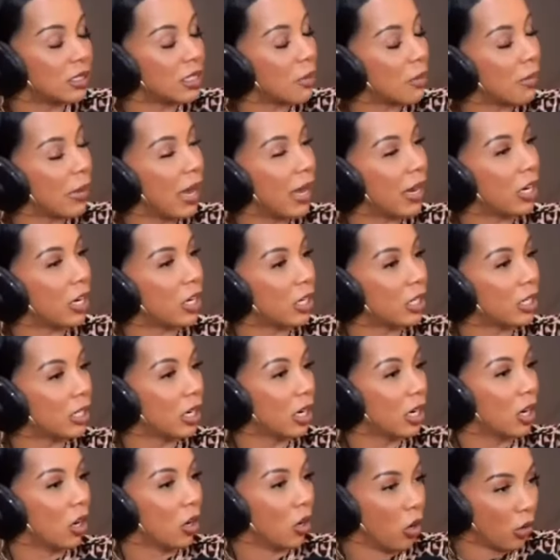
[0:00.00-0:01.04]
Wait, Does time that matter? Out. It's
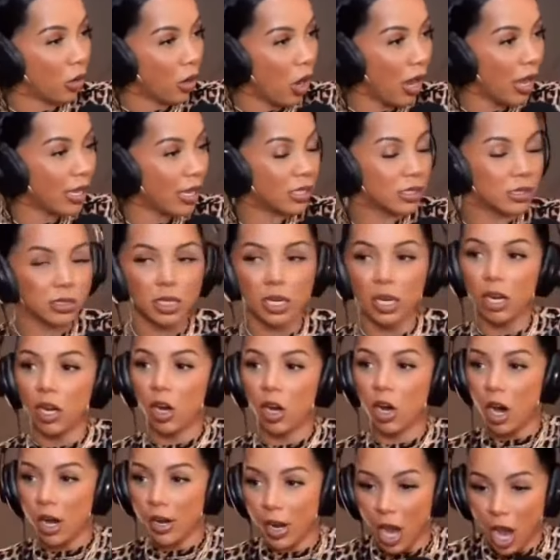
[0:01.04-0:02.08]
group. My, my opinion
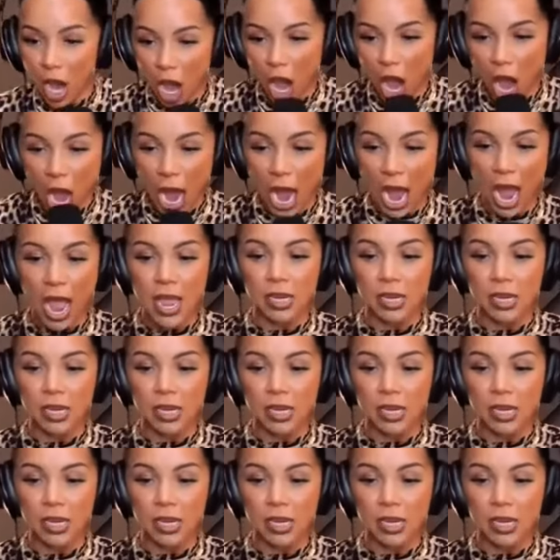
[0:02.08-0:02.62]
changed. But Hold